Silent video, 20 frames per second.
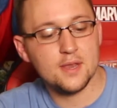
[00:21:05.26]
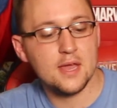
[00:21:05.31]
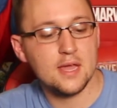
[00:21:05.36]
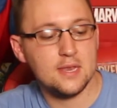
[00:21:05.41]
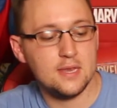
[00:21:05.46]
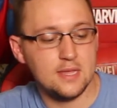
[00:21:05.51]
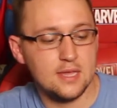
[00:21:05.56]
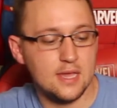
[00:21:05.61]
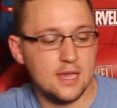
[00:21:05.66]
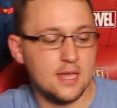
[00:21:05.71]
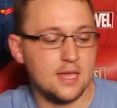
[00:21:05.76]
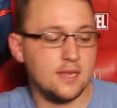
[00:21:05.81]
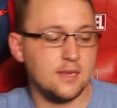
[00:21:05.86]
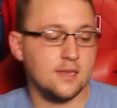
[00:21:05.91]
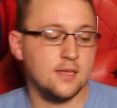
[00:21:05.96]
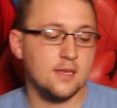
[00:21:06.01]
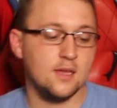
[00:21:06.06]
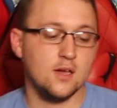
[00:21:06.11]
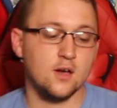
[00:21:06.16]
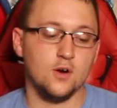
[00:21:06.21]
98.
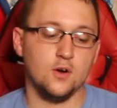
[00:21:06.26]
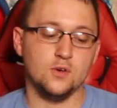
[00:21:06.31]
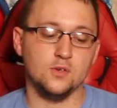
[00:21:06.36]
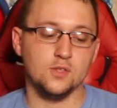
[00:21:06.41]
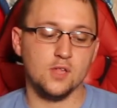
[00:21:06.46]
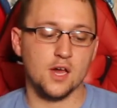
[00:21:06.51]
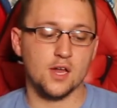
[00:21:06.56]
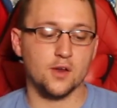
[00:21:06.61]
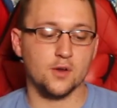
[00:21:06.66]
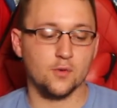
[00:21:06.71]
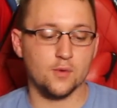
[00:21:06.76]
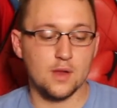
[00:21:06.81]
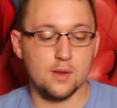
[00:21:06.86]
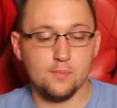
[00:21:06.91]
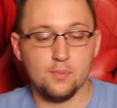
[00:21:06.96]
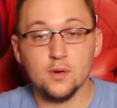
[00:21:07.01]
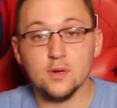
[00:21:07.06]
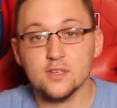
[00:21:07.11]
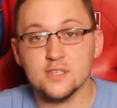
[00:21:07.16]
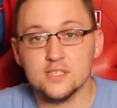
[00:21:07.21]
A whole lot of
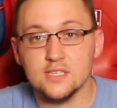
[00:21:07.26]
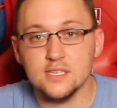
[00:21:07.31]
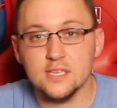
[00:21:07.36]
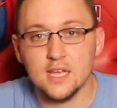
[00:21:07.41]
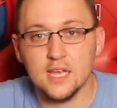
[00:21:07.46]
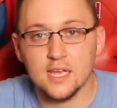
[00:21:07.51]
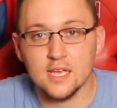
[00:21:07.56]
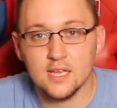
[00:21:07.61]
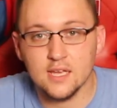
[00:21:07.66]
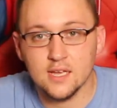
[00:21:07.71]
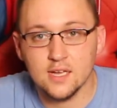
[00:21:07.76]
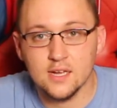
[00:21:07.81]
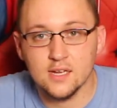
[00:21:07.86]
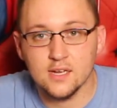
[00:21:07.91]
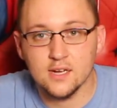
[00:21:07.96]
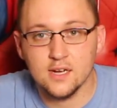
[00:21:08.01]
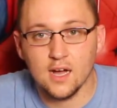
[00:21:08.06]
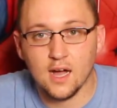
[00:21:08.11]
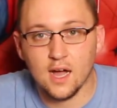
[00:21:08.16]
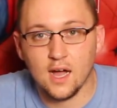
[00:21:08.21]
great books today.
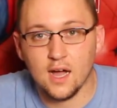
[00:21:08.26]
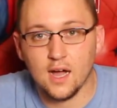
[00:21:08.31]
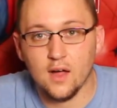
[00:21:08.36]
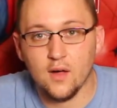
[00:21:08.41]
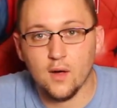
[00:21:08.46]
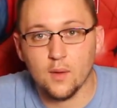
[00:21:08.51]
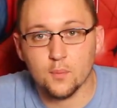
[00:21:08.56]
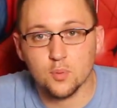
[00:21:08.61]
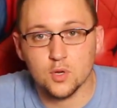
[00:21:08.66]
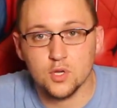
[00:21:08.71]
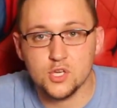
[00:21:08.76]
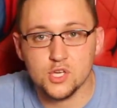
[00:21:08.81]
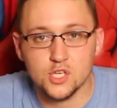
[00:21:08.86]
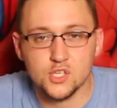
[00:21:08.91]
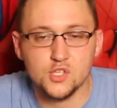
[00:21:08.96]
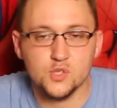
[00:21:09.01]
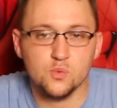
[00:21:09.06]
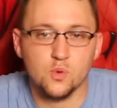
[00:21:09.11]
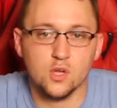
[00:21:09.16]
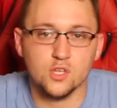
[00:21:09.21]

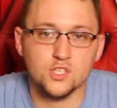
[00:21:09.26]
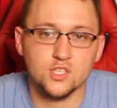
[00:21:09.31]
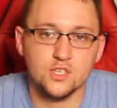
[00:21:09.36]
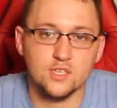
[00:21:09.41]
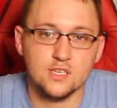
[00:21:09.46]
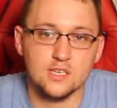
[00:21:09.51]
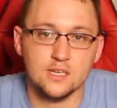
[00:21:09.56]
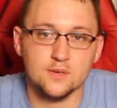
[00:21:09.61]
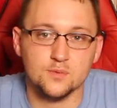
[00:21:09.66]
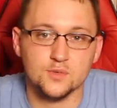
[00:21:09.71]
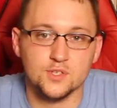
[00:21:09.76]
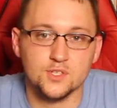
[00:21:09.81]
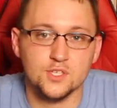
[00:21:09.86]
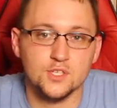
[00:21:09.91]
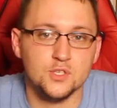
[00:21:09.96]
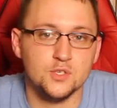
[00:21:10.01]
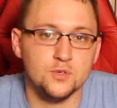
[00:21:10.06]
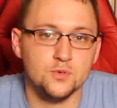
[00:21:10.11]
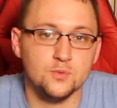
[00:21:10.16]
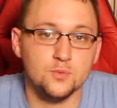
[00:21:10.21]
Appreciate you watching, and I will
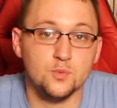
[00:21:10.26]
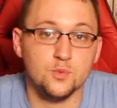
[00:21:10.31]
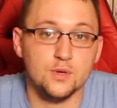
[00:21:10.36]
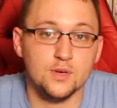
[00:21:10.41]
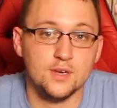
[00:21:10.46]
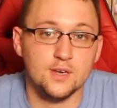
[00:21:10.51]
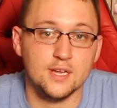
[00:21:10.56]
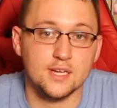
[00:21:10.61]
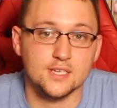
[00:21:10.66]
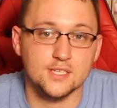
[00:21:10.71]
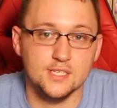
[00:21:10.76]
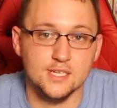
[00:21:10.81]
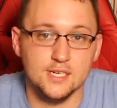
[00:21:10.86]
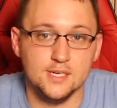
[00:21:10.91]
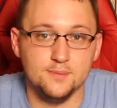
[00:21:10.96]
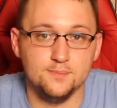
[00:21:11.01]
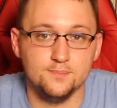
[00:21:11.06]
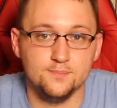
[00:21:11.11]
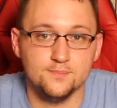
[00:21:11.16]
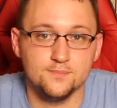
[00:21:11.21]
see you next
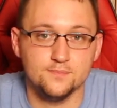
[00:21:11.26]
time.